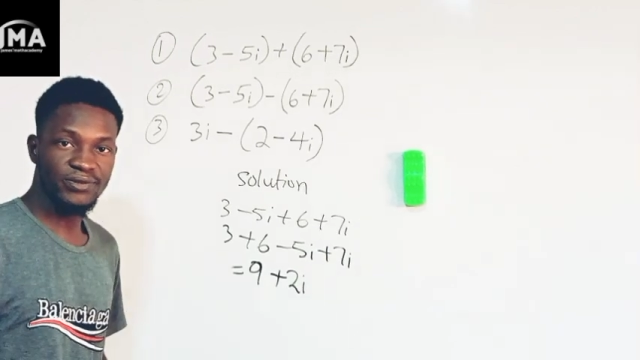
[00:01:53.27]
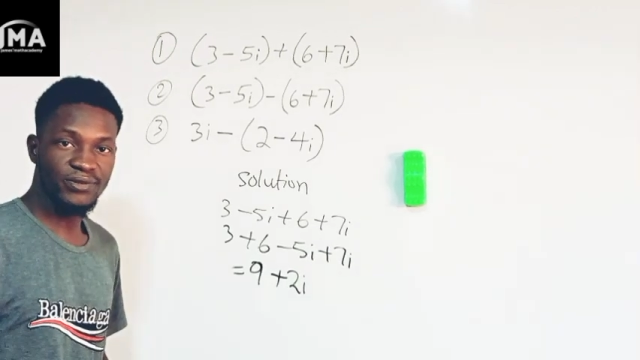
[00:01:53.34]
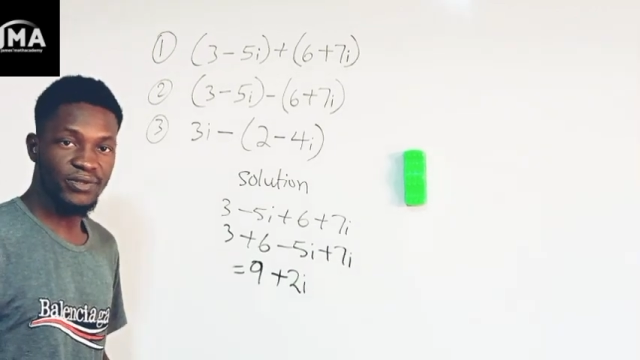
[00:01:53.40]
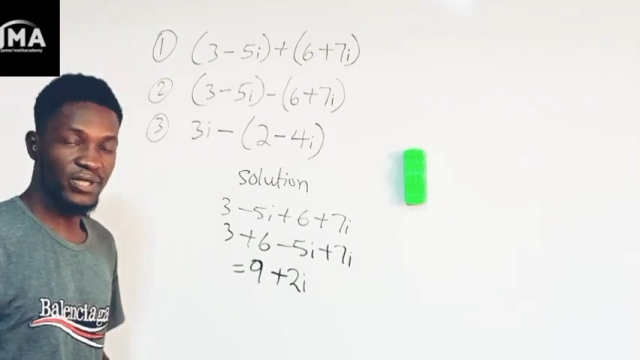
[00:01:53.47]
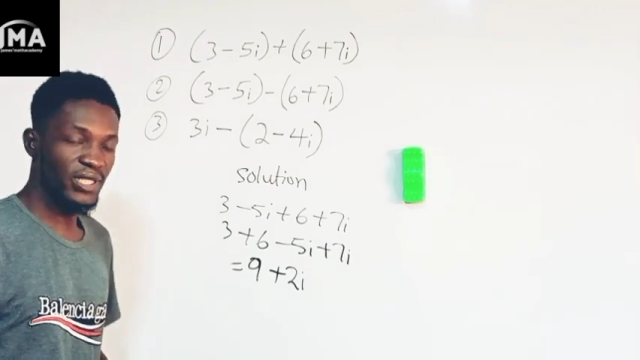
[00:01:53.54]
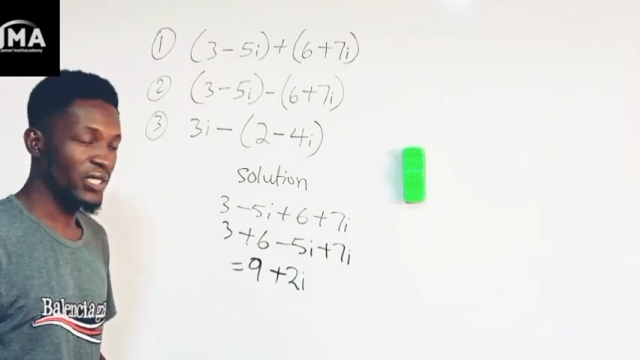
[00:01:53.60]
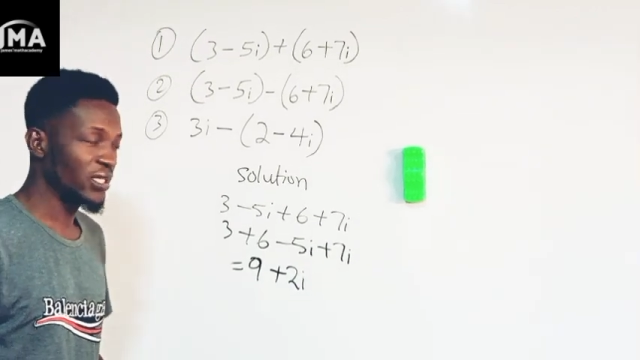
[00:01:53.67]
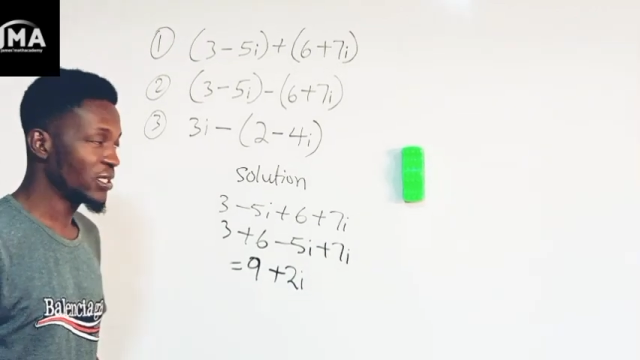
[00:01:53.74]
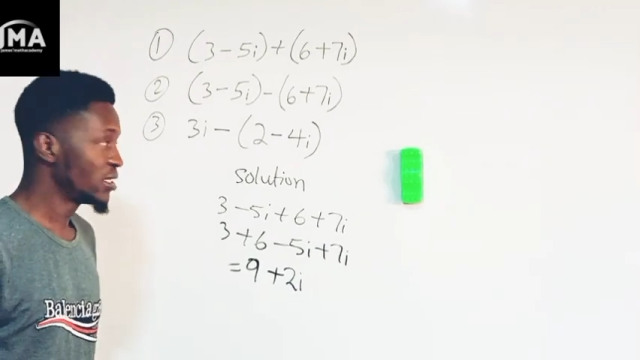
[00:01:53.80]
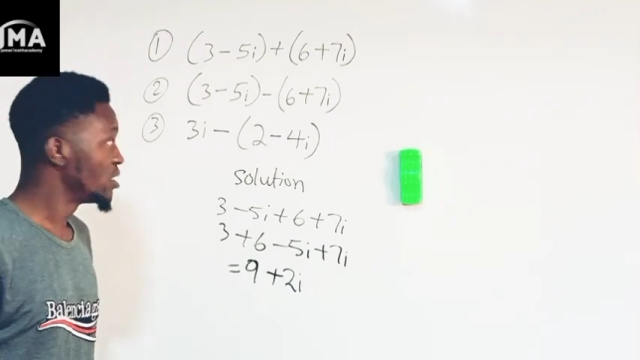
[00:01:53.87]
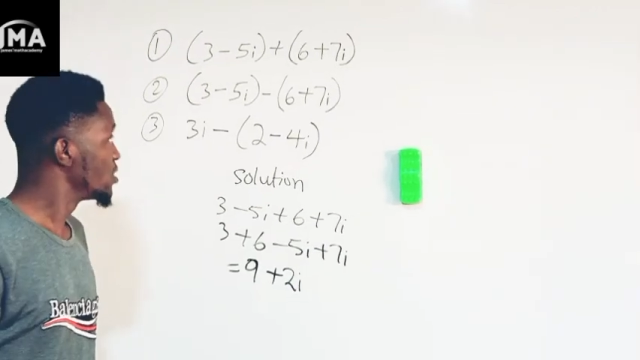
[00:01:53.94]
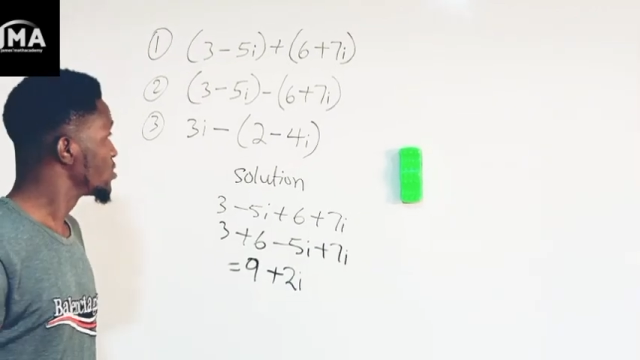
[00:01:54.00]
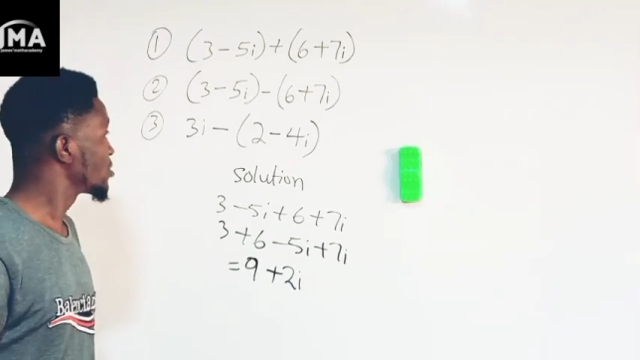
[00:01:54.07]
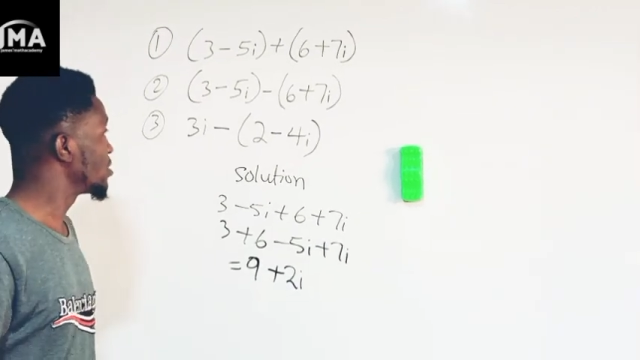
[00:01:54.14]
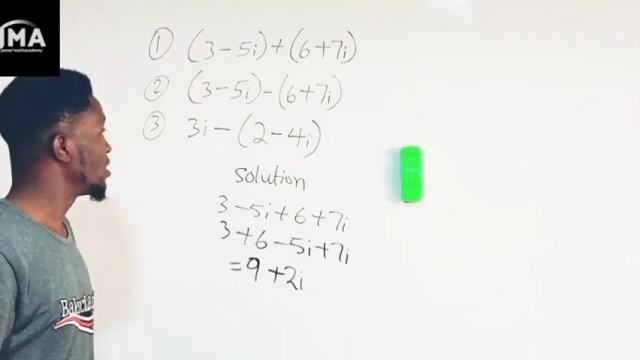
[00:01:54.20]
Okay,
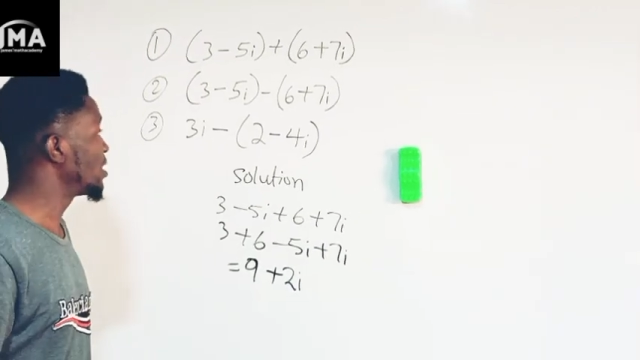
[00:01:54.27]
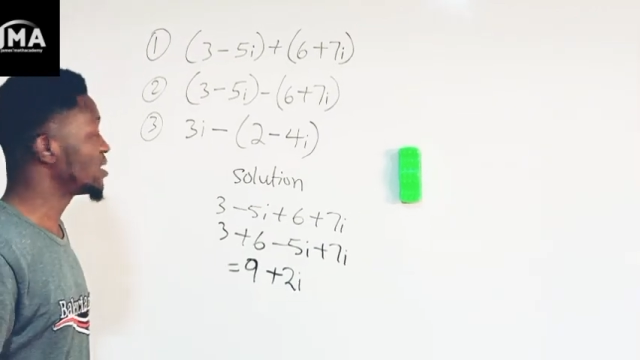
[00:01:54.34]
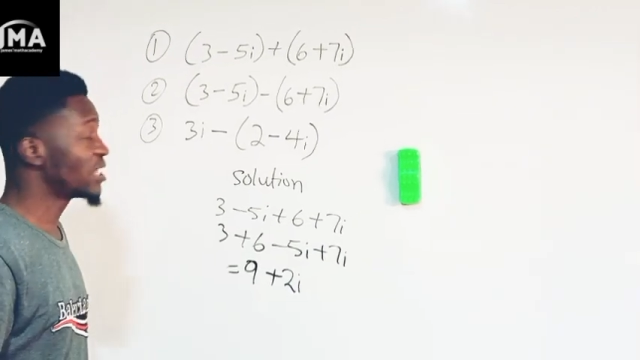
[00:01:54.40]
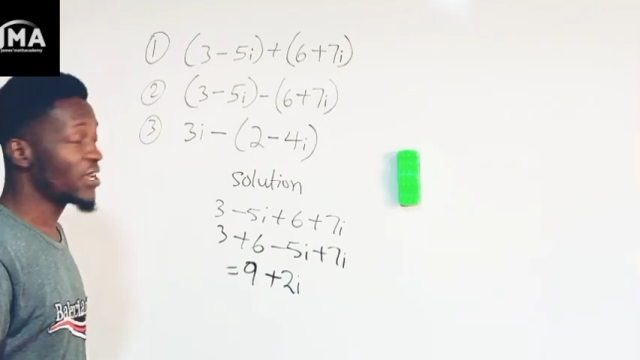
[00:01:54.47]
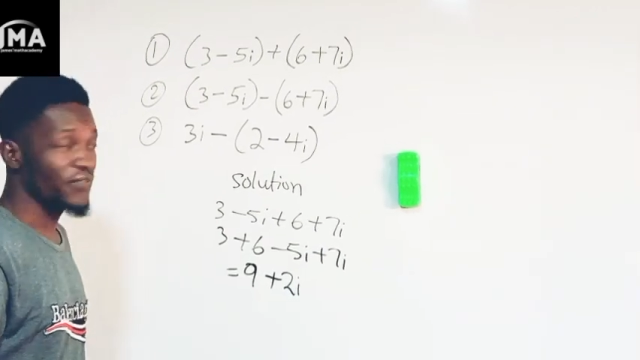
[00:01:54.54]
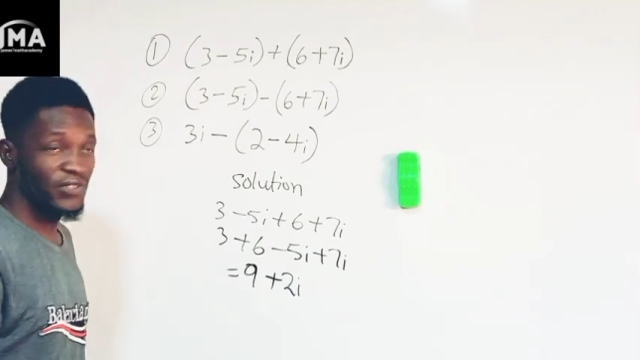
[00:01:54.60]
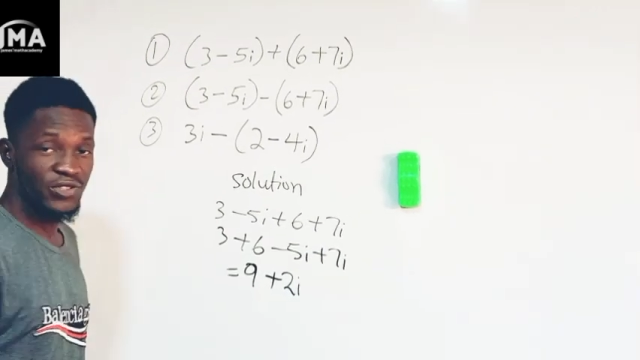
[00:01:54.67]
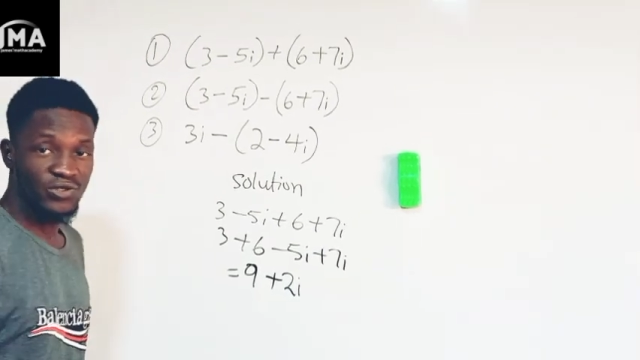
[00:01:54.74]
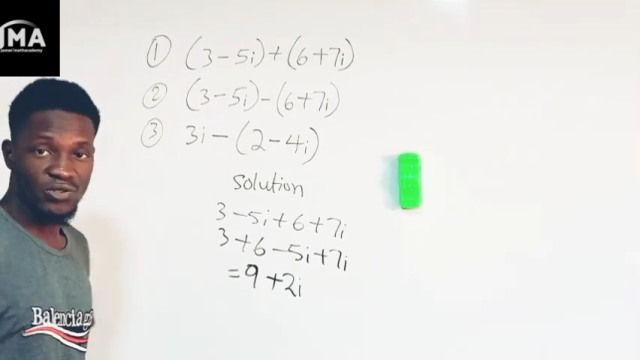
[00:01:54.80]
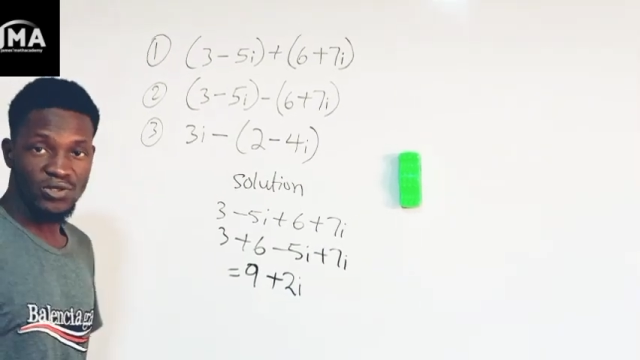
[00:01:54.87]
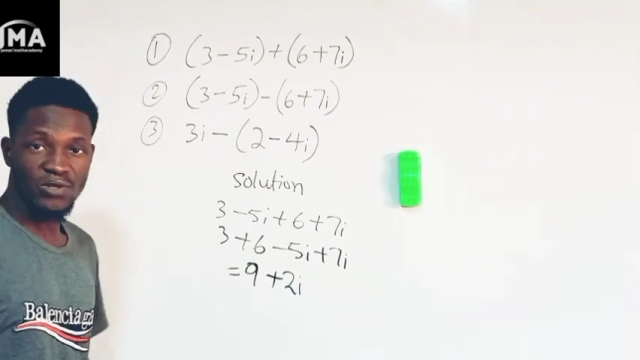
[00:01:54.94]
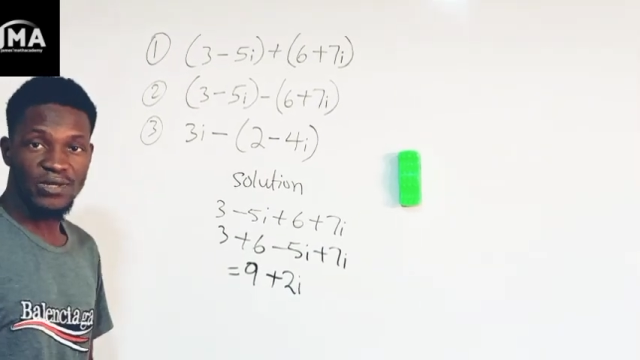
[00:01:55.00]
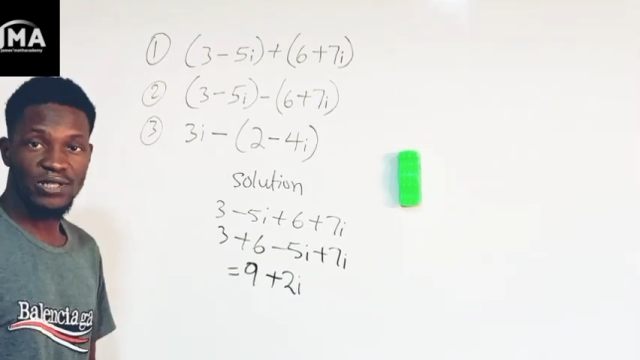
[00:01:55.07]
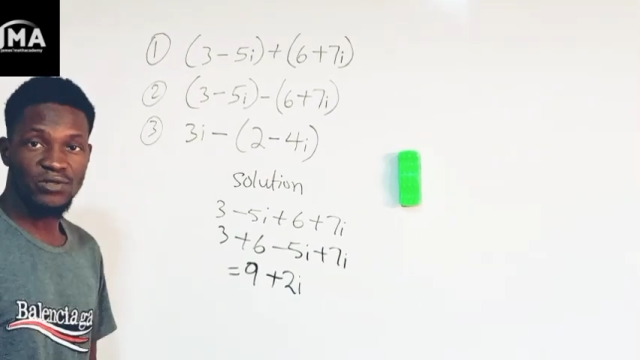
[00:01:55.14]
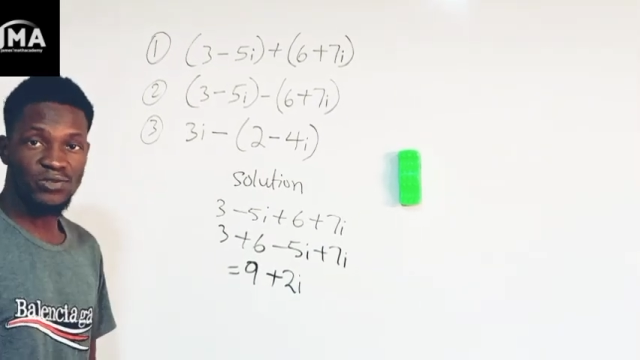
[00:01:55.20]
so let's dive into
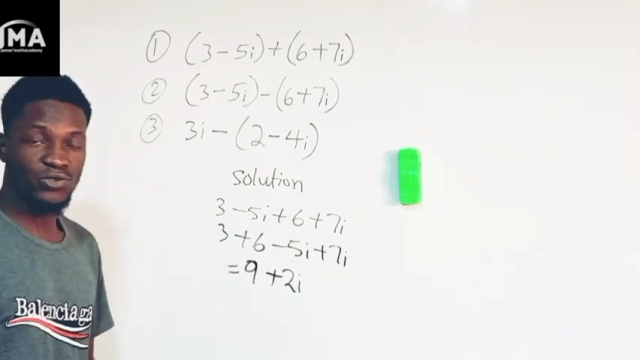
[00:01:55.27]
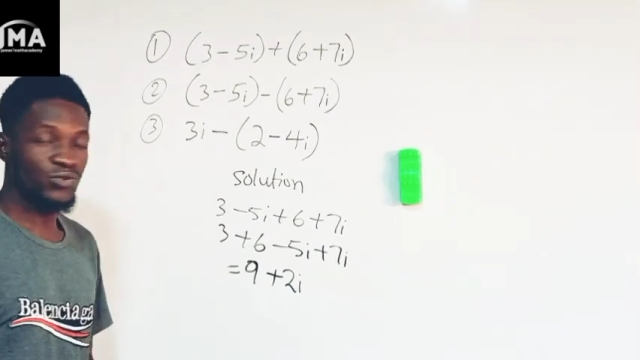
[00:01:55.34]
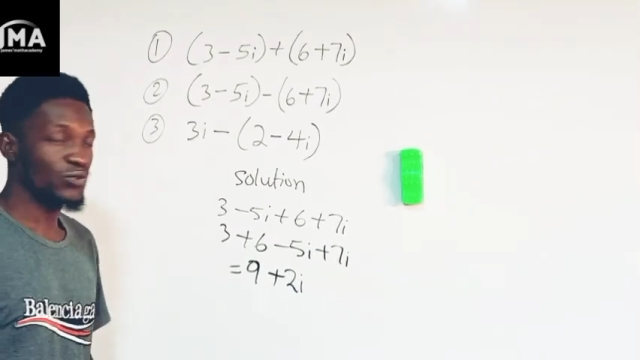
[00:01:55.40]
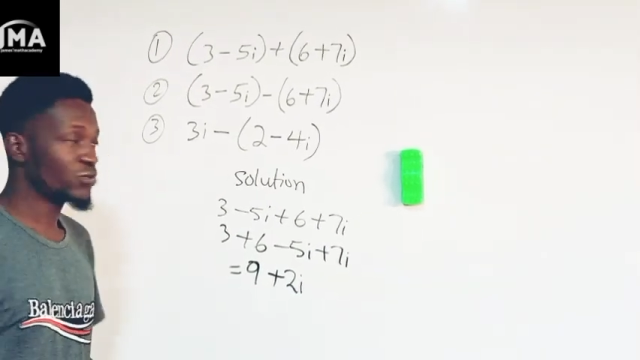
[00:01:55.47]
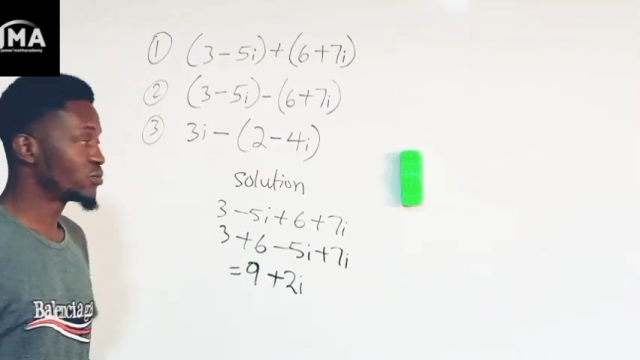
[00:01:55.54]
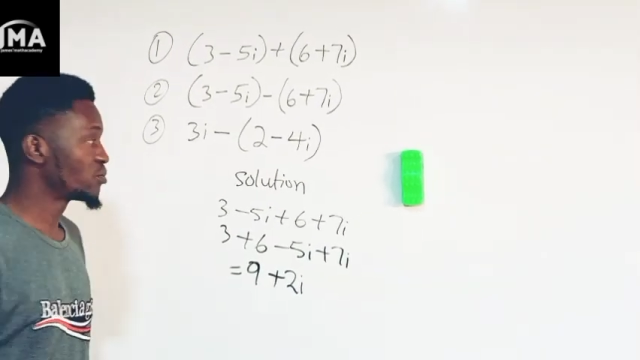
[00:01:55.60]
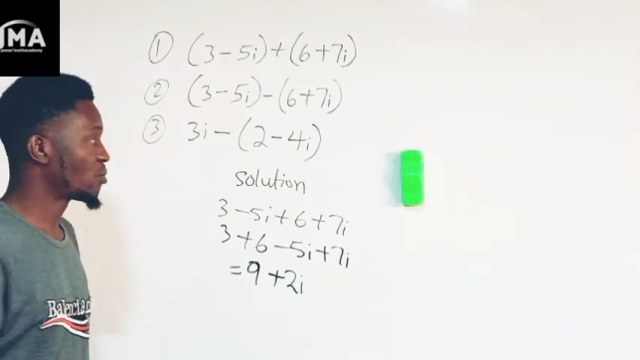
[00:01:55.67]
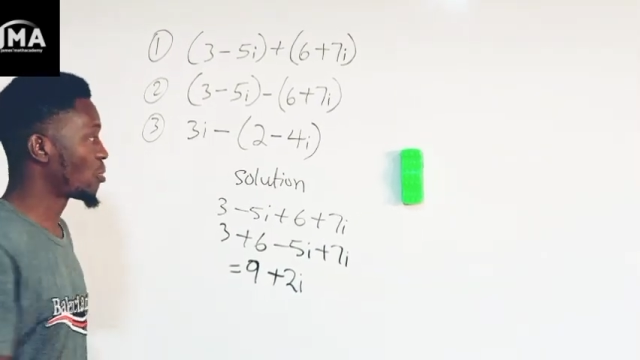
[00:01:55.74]
number two.